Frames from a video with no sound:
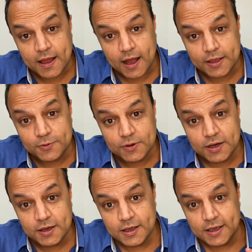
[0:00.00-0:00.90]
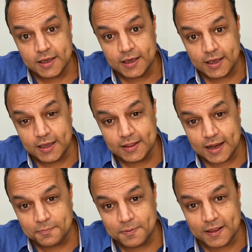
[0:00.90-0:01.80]
Are you clear? In
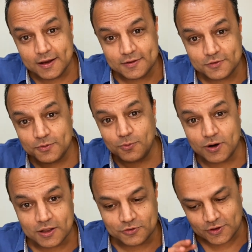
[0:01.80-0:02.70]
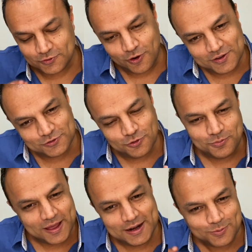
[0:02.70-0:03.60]
that playlist, what does the song is stored
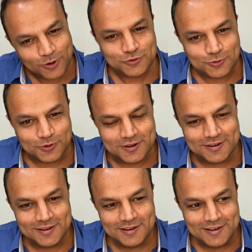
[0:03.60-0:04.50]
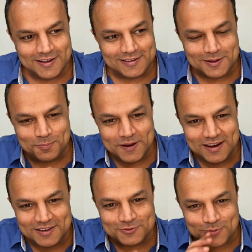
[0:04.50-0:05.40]
where it was stored. The
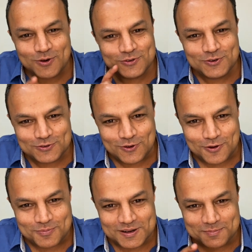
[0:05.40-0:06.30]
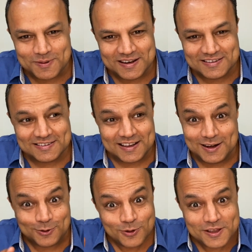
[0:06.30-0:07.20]
playlist wants your song, but the playlist is
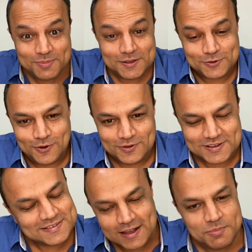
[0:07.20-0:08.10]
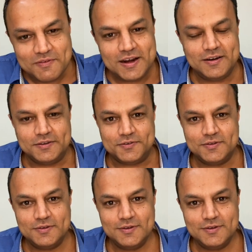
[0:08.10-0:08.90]
telling, don't give me the song, just tell me where it is.